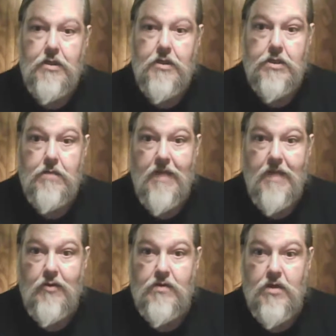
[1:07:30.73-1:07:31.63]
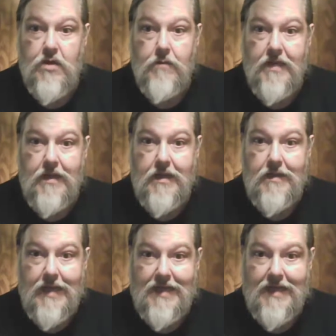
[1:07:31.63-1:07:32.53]
concerned about who's going to
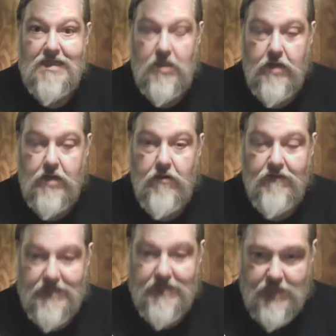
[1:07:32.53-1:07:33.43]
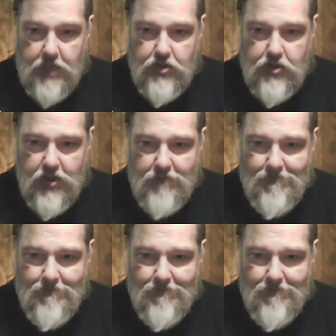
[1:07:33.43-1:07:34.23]
be the next leader of this country.